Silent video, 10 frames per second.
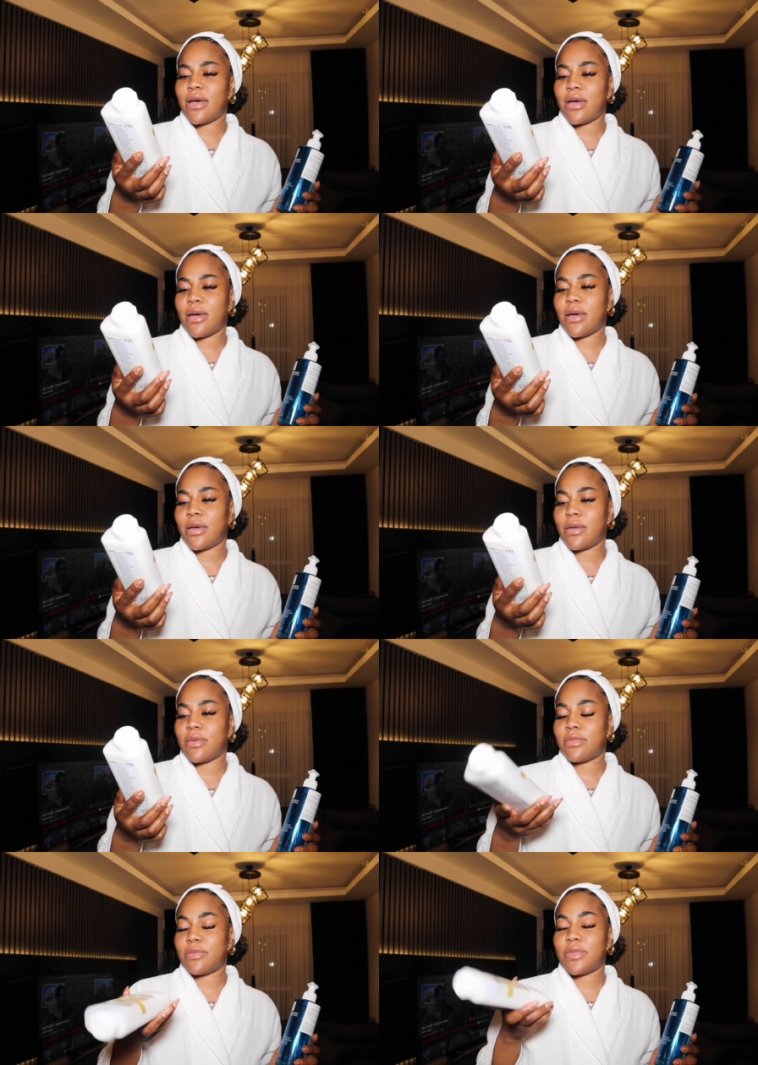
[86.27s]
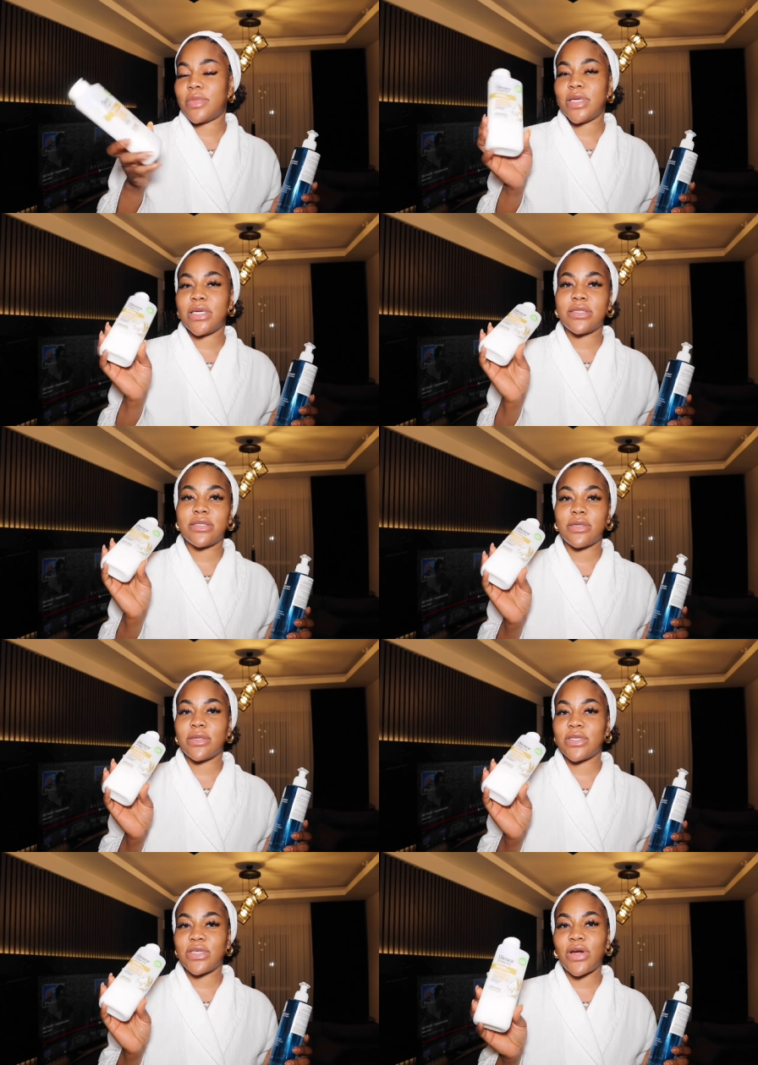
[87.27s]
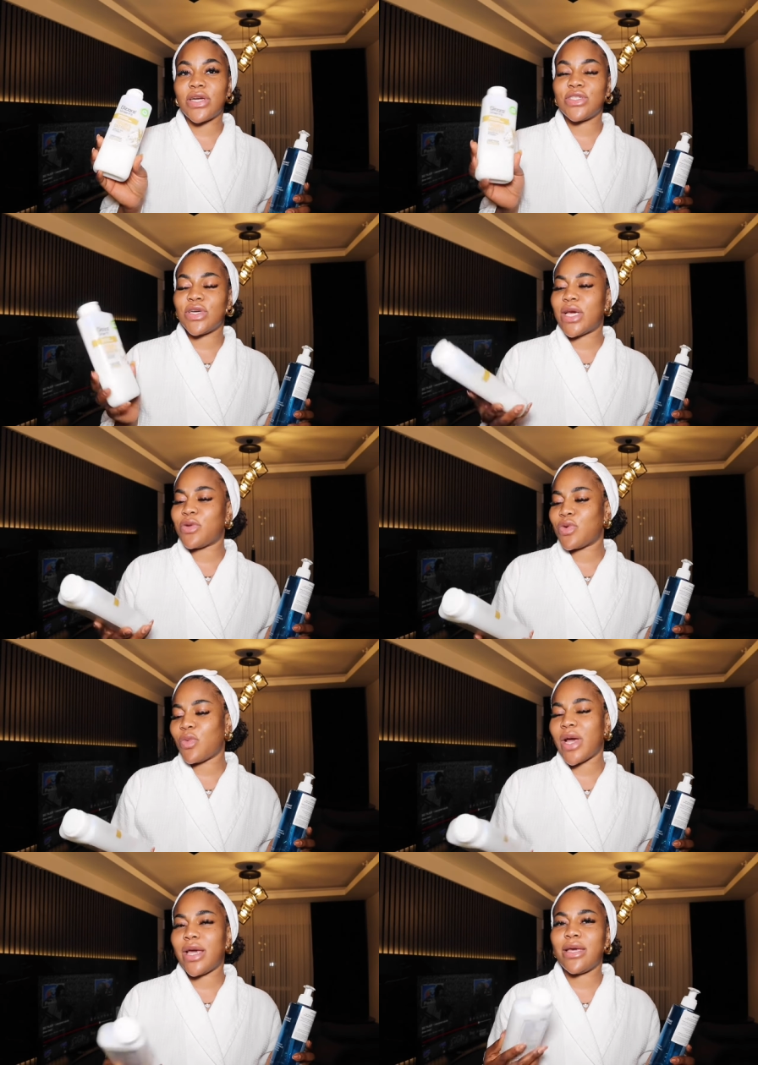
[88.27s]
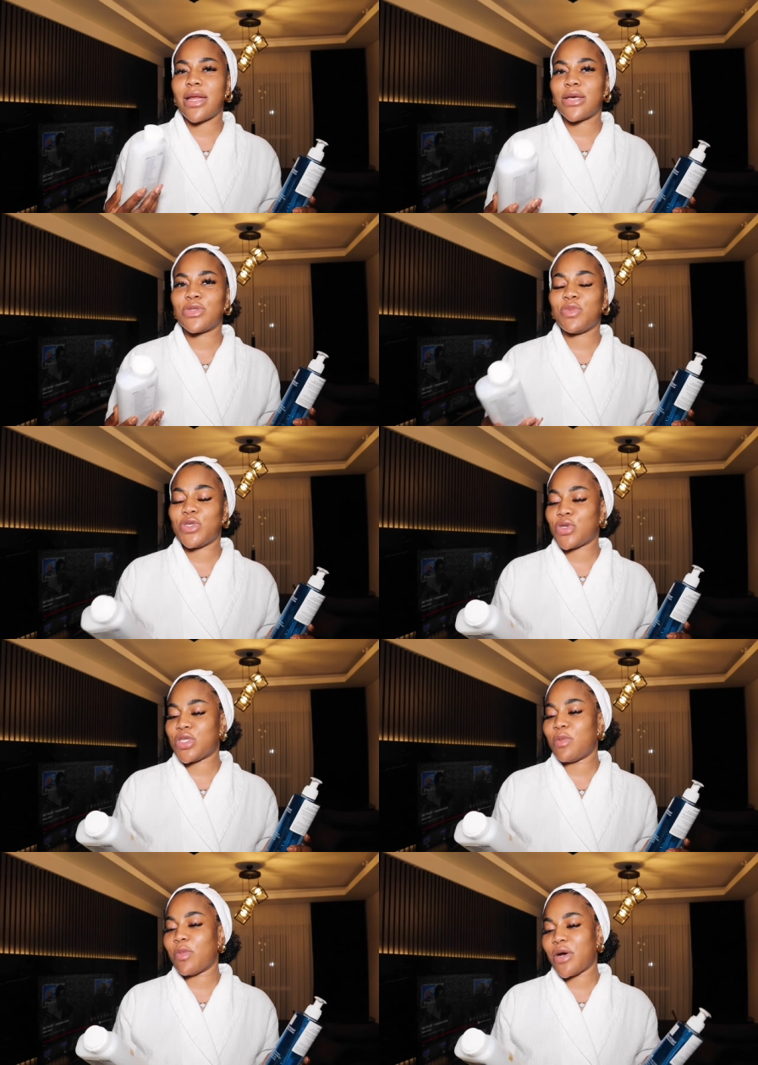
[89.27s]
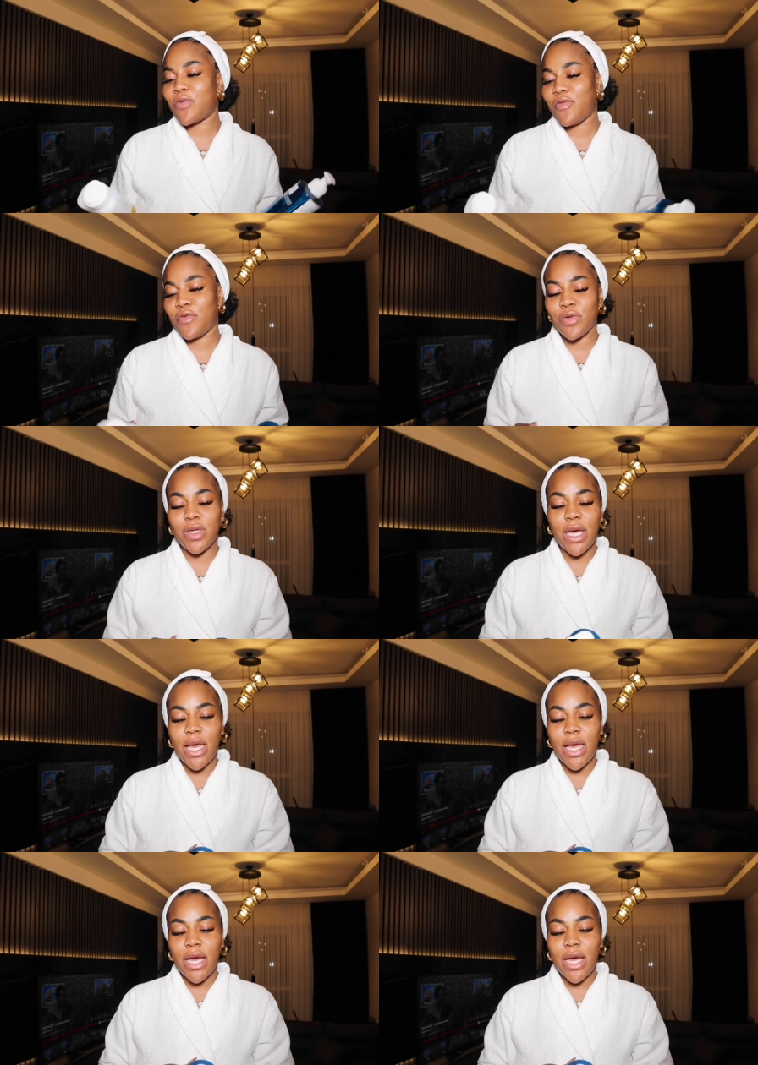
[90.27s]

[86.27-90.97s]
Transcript: Um, it's a shower gel. I don't know why it has to be such a mouthful.